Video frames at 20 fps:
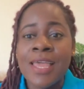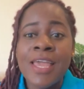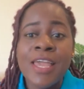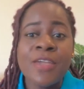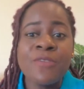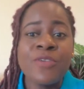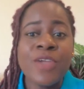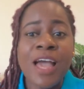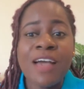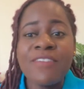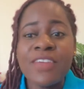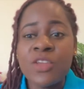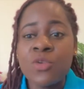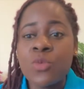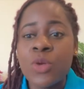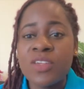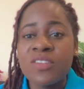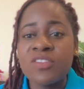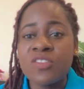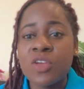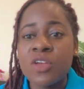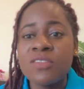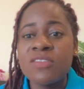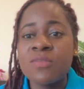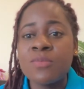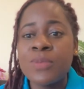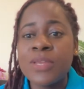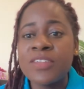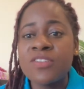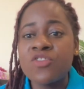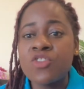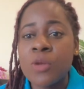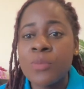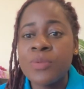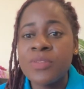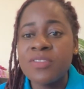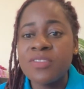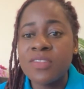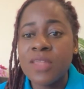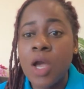If you have any questions, please
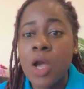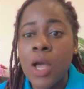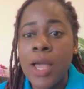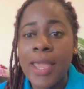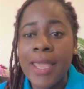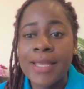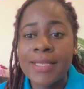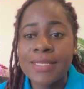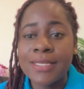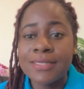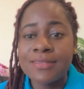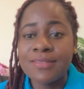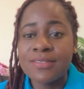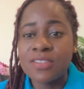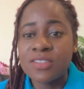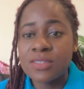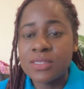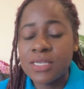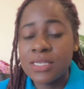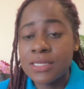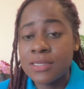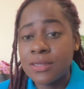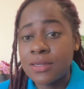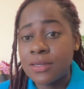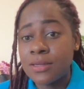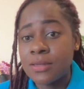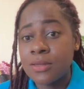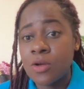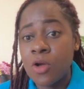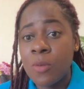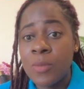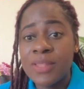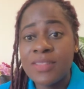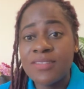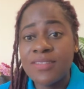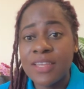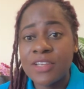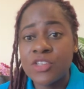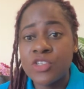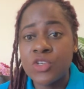drop it in the comment
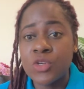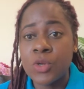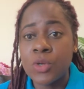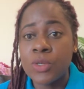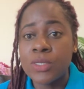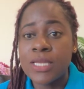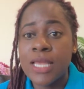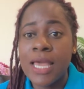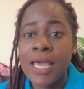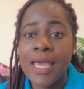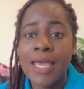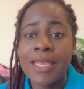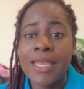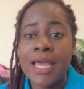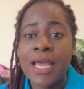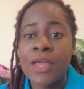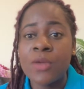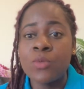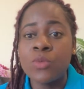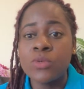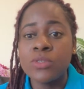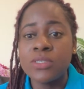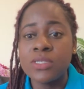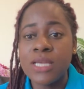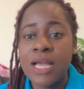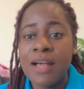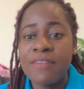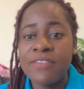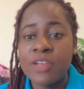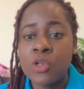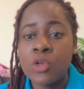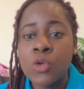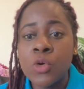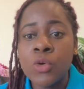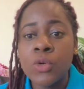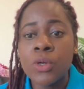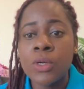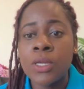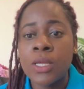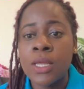section and I would have a
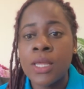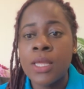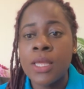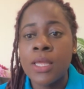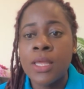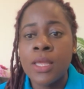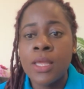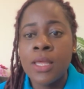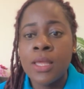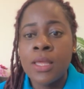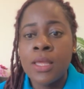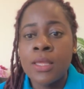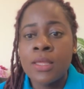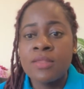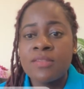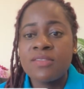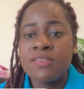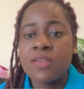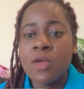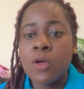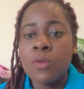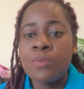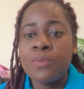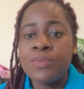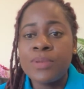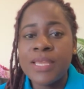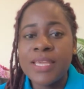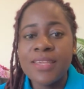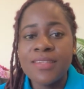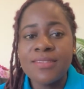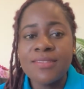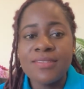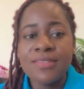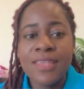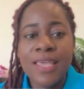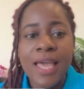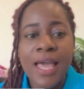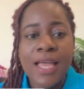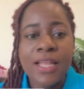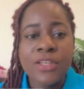look. So please,
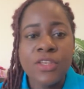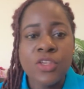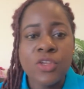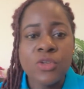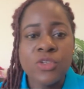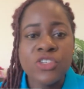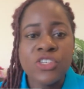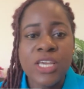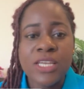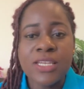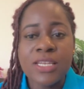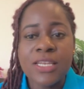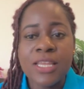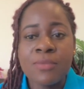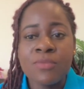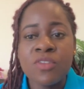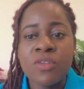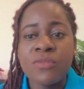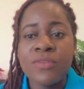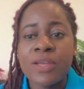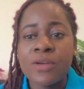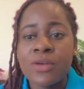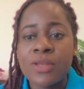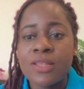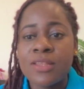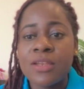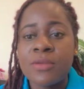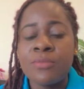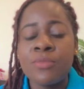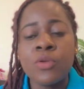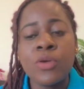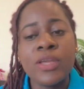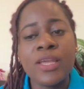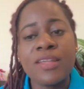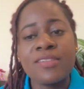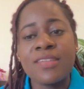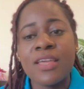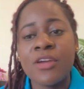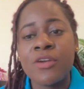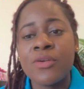can you share the names of accredited
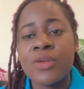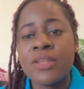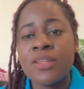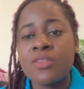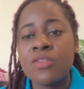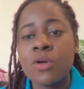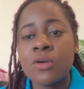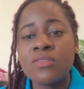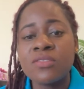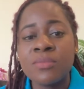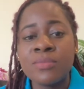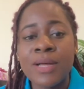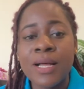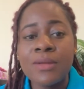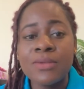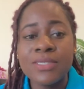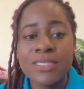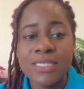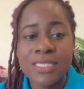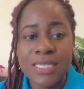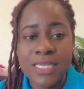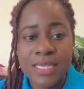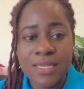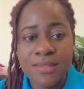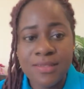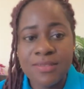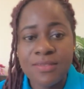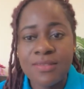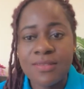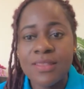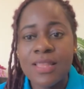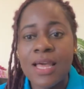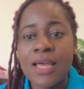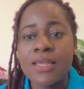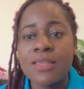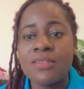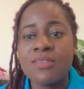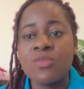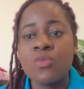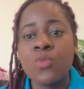employers? I already talked about this.
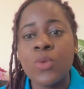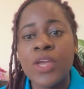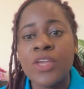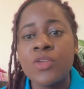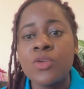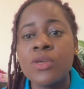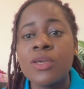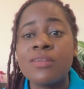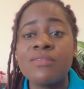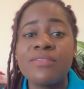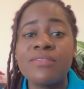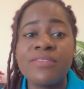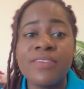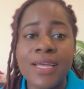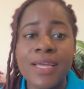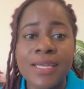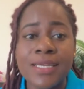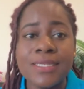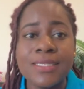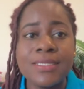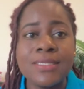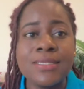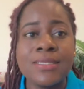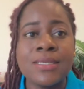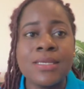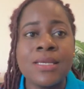That is where you can find